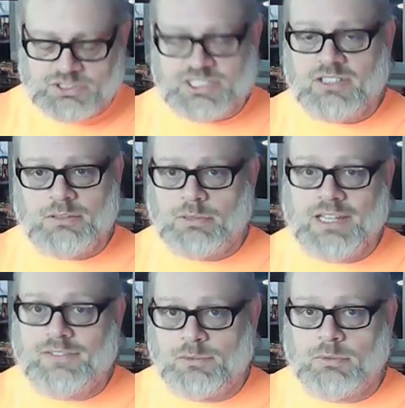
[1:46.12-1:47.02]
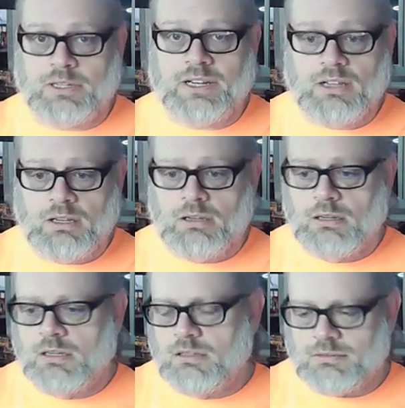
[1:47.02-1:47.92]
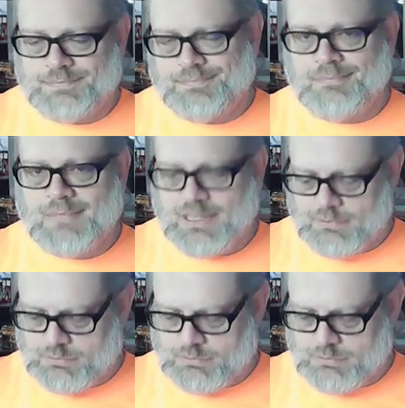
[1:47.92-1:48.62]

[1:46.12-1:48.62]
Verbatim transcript: share it with everyone. May